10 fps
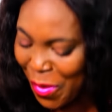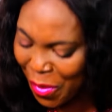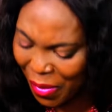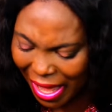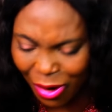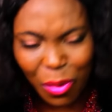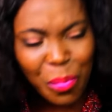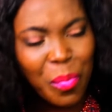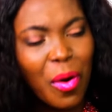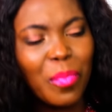who
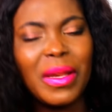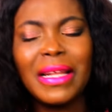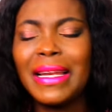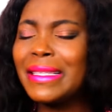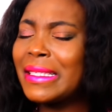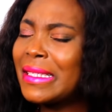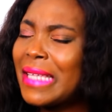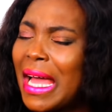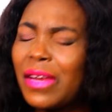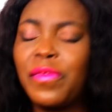cannot publicly
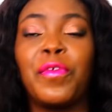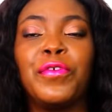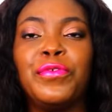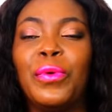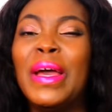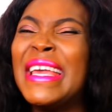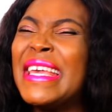stand for you